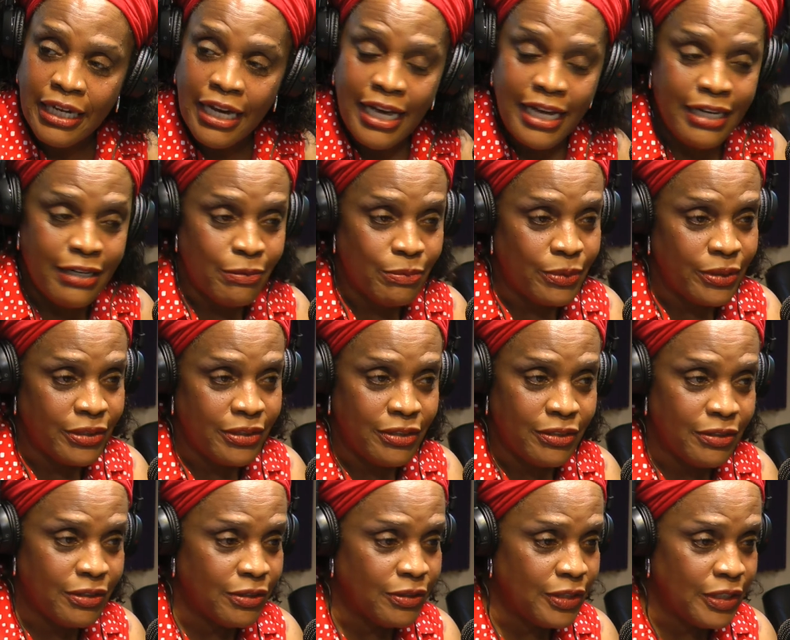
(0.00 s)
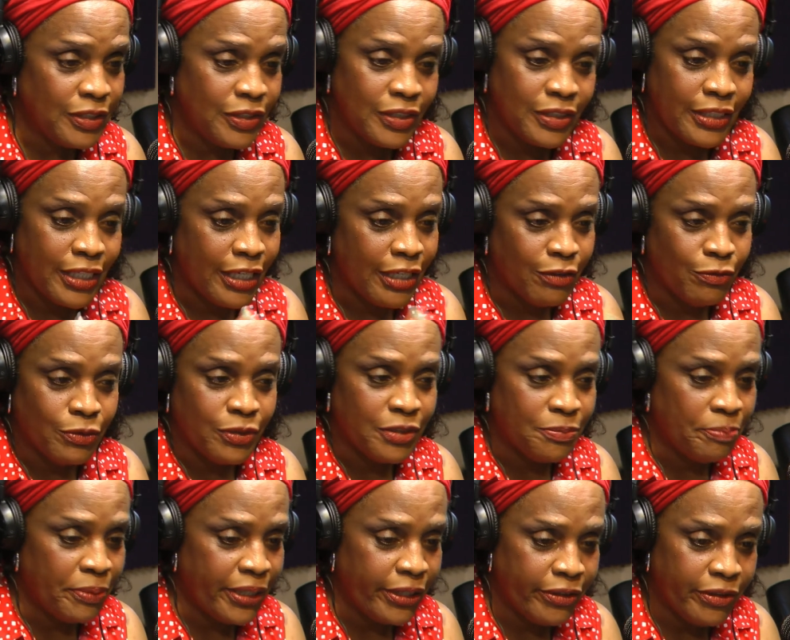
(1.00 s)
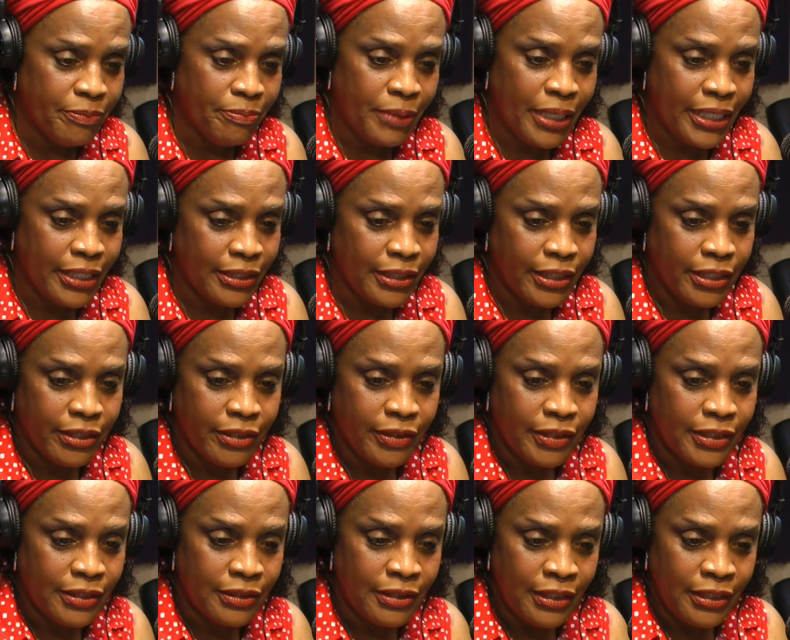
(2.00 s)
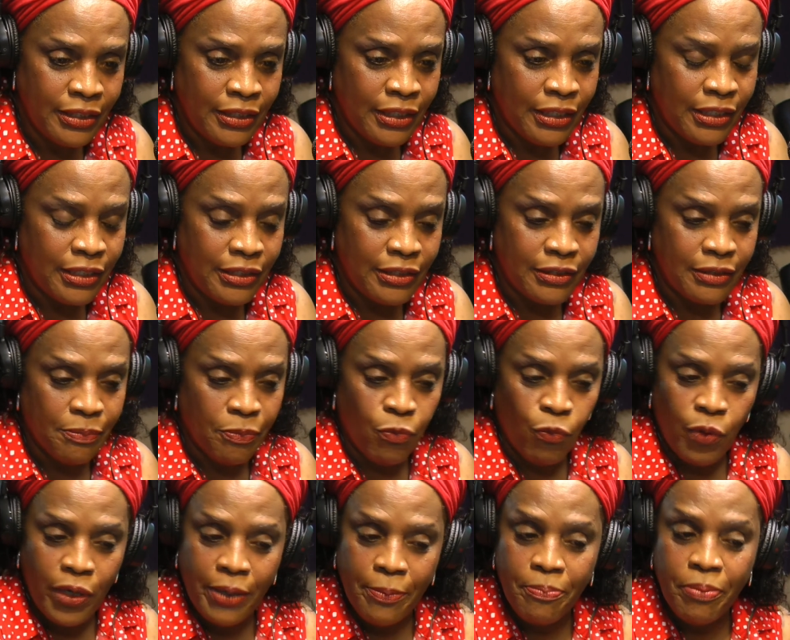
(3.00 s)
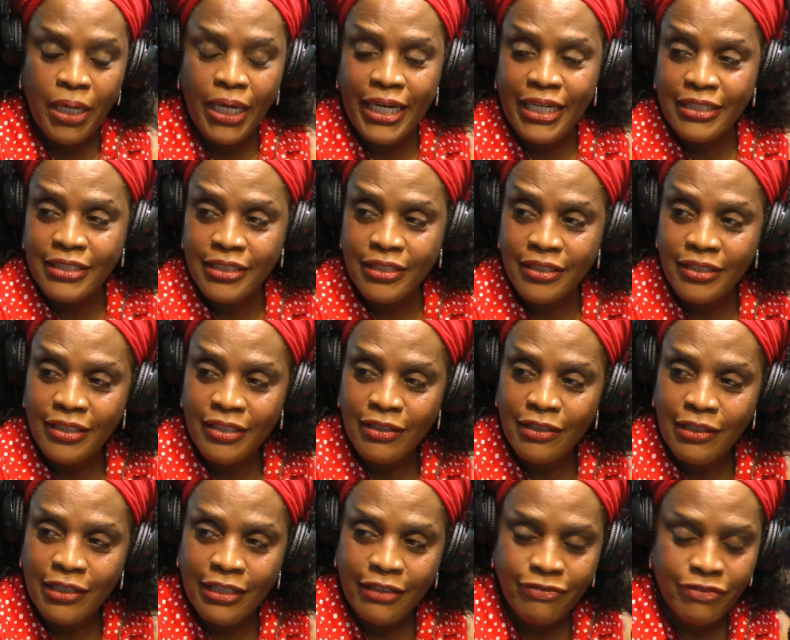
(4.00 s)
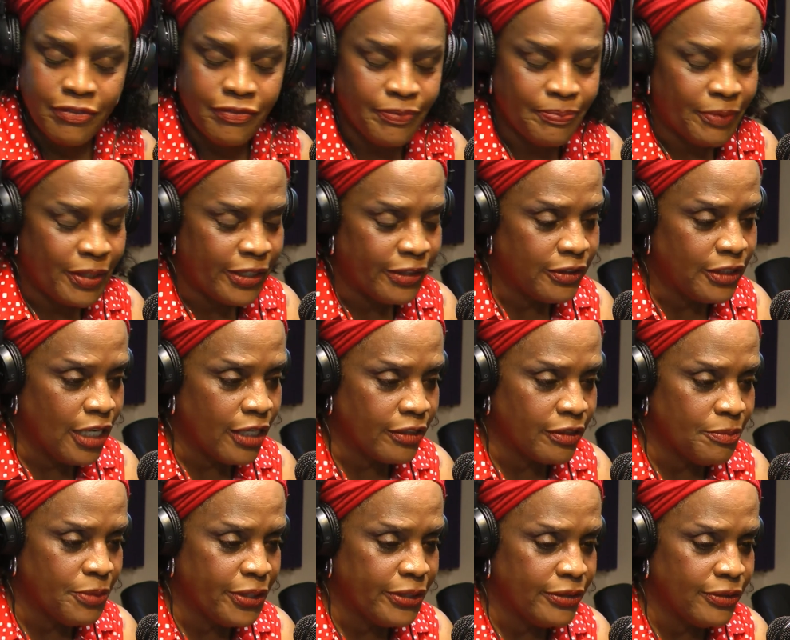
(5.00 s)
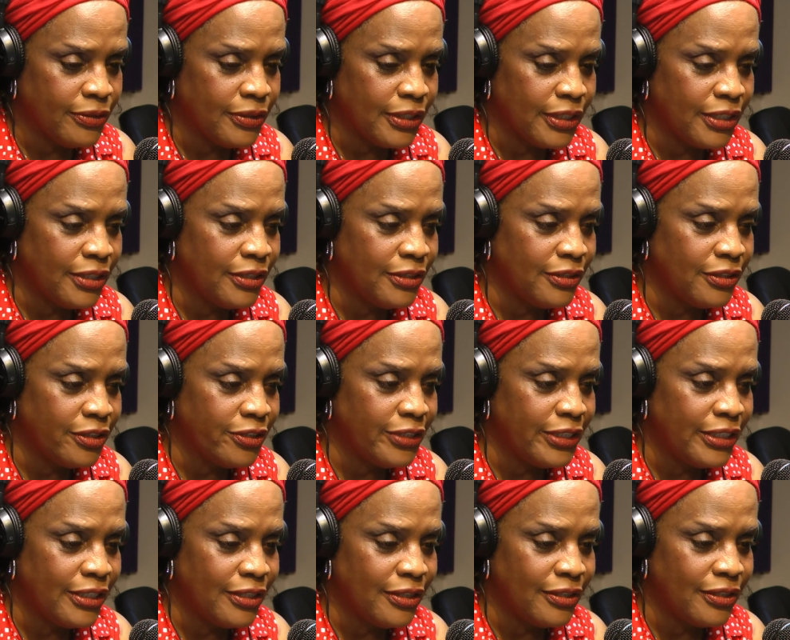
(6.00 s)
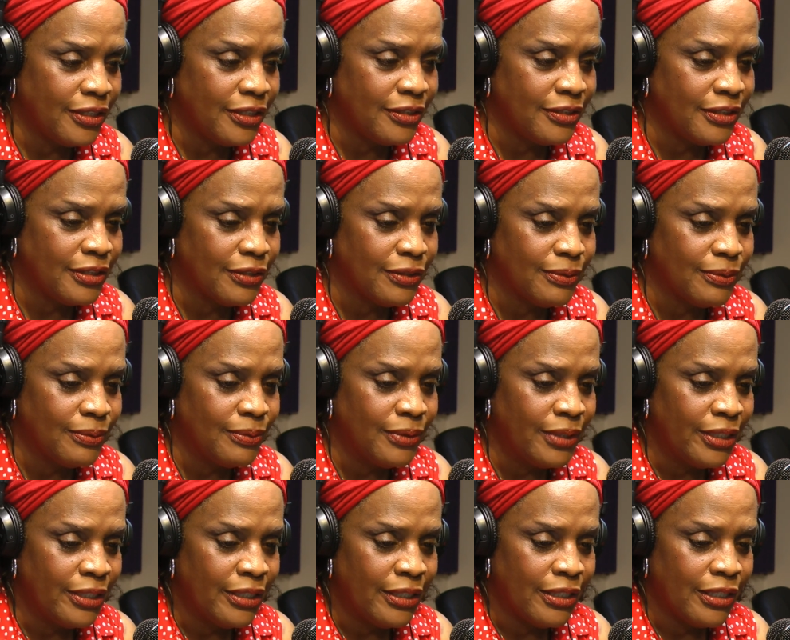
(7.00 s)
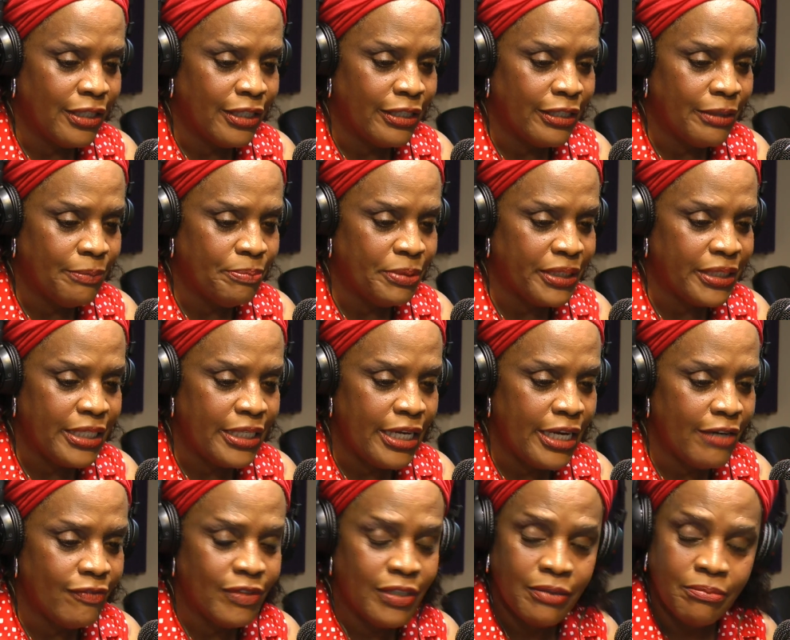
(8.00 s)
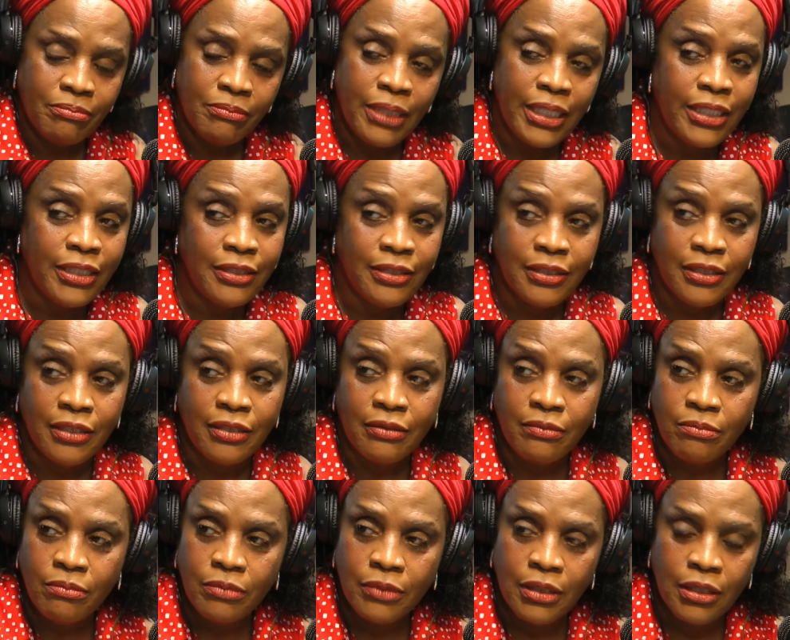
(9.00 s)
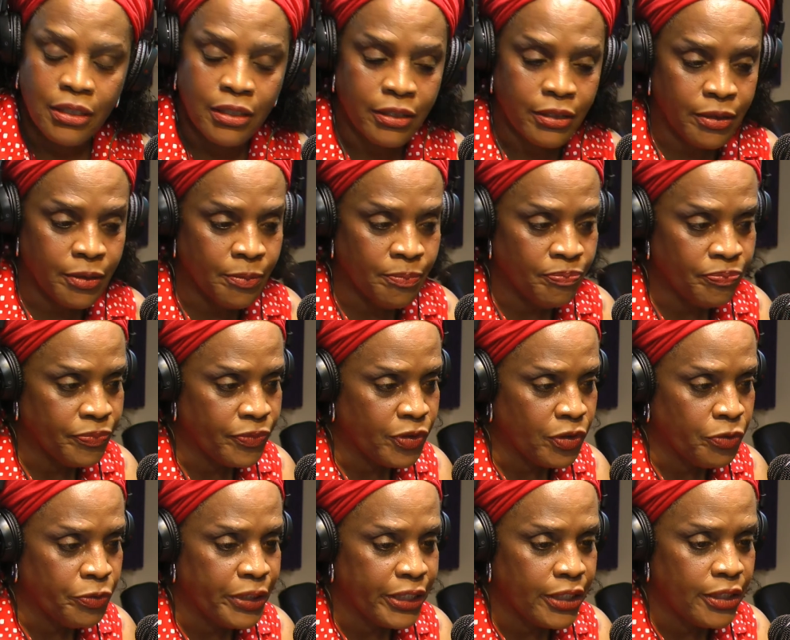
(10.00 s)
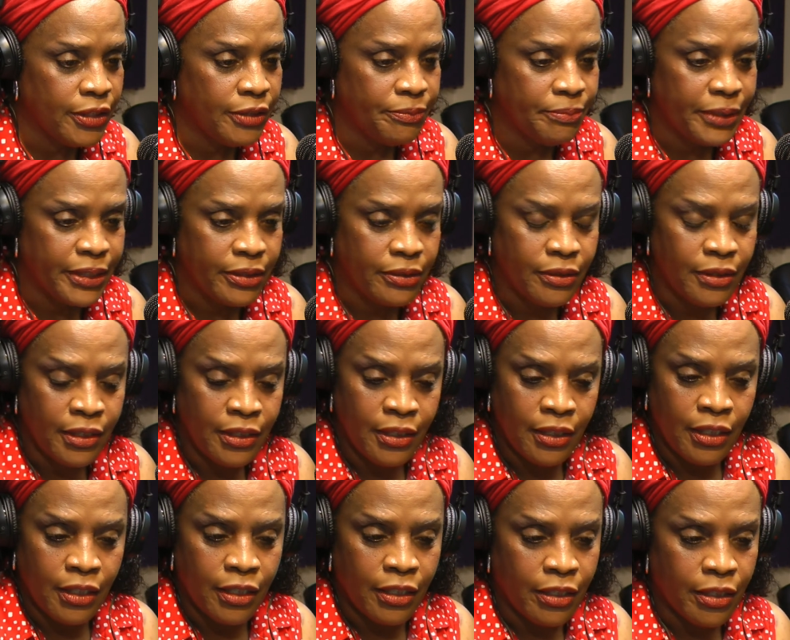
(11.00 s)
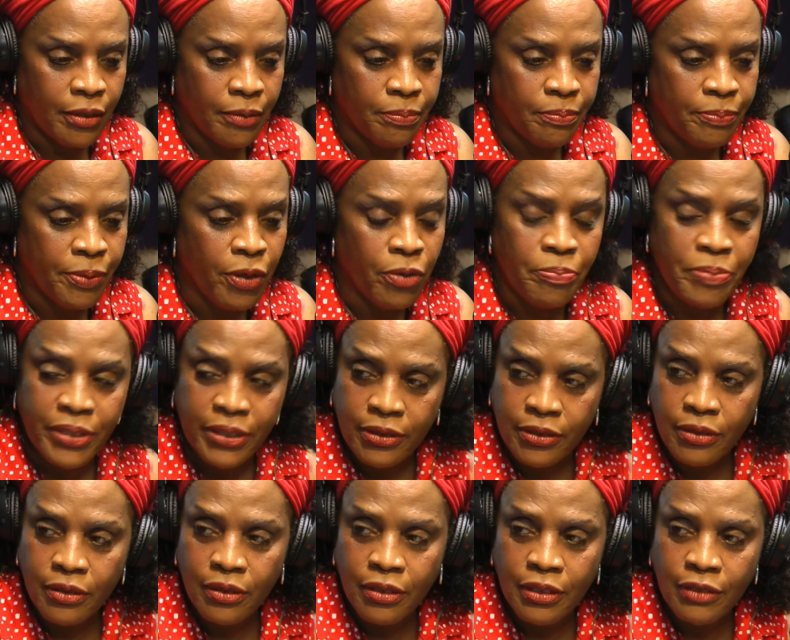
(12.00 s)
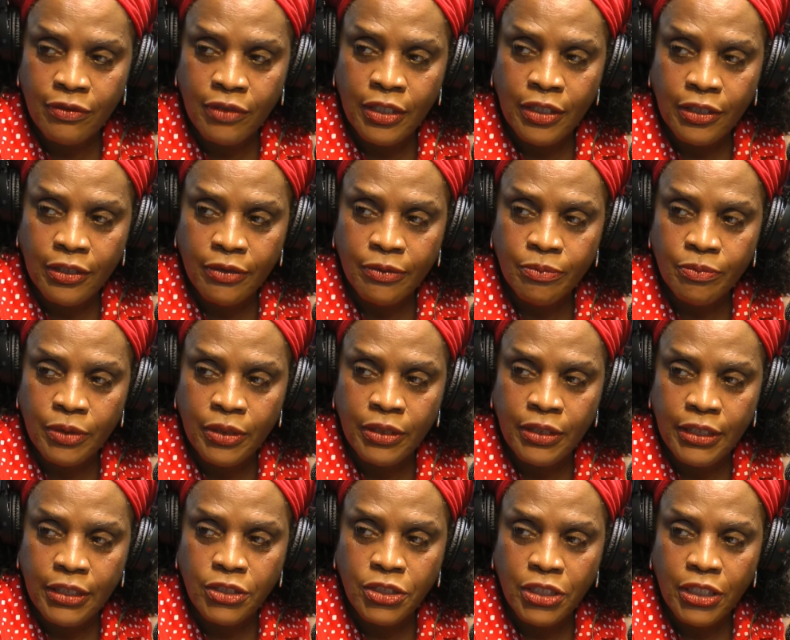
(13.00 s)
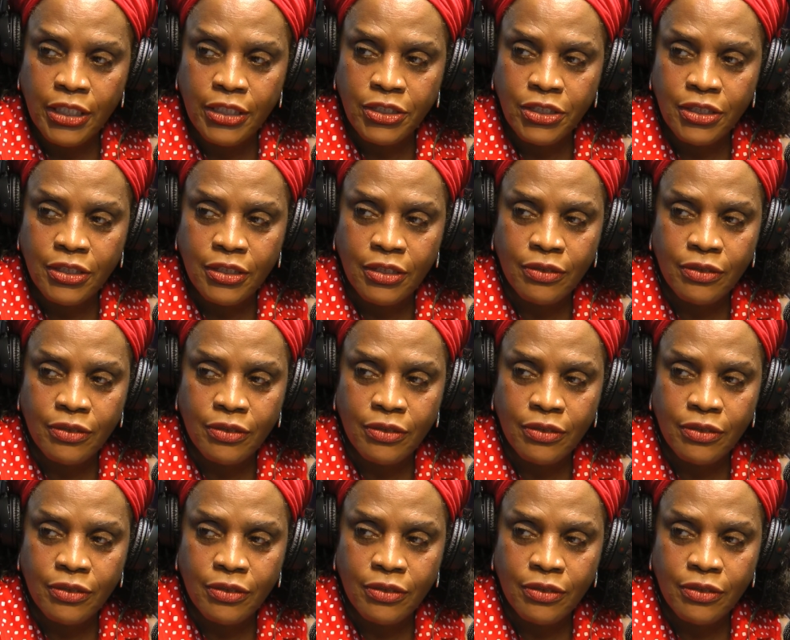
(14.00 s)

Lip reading: And it was, they just kind of was buried back there in the Web Plaza off of Dr. Martin Luther King Street, and so, but they have an amazing curriculum and purpose in education. So,